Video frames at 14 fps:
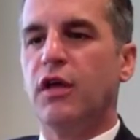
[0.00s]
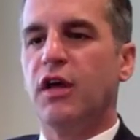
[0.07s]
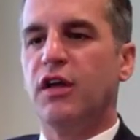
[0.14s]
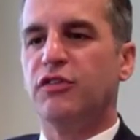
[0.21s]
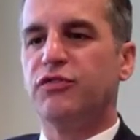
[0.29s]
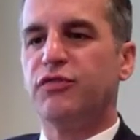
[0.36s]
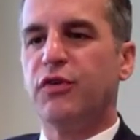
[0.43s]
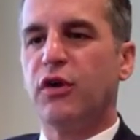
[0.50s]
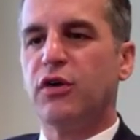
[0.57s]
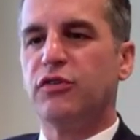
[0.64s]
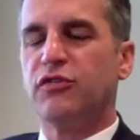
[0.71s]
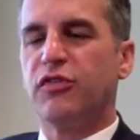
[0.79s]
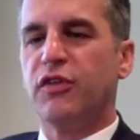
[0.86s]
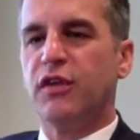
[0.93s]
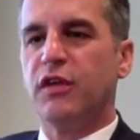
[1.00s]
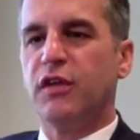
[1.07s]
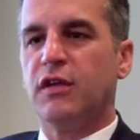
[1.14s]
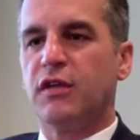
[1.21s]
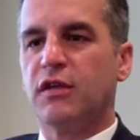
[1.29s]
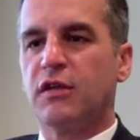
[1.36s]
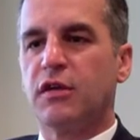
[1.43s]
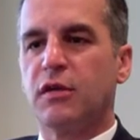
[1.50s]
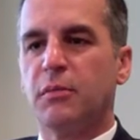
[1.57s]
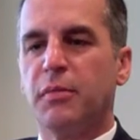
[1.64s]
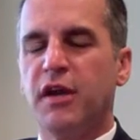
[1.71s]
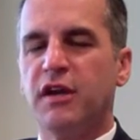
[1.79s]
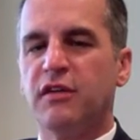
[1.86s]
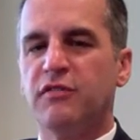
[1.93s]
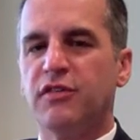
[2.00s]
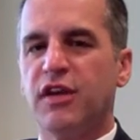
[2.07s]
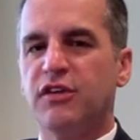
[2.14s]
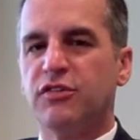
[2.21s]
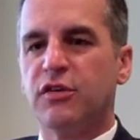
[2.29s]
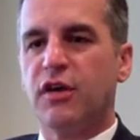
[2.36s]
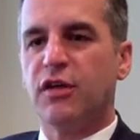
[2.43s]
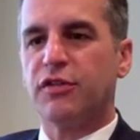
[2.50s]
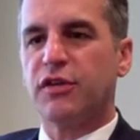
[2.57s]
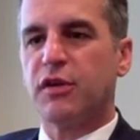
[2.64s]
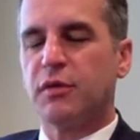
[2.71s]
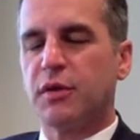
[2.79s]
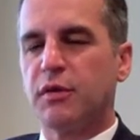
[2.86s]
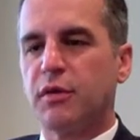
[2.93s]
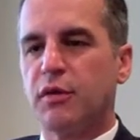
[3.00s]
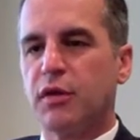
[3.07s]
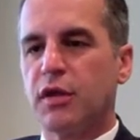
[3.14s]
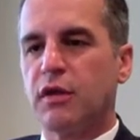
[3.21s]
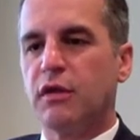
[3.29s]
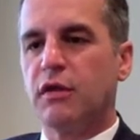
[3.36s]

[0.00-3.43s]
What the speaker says: As far as the competitive nature of healthcare recruiting,